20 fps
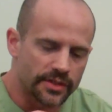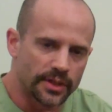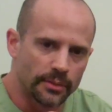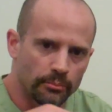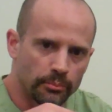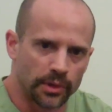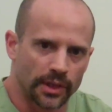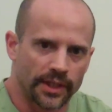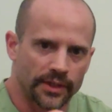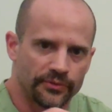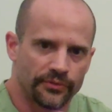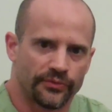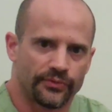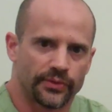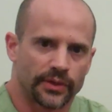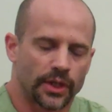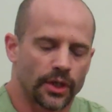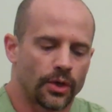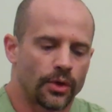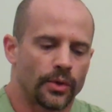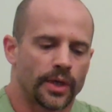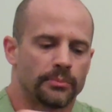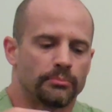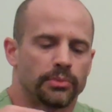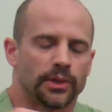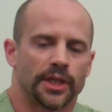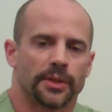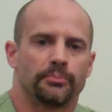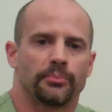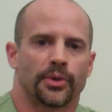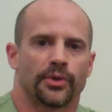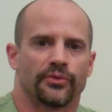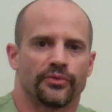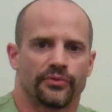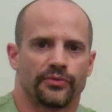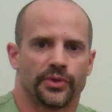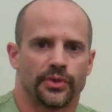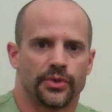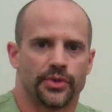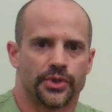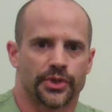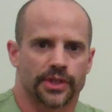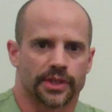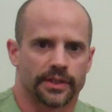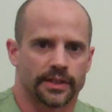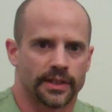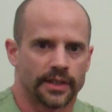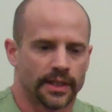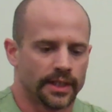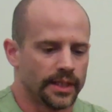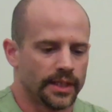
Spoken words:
the blood flow and blood perfusion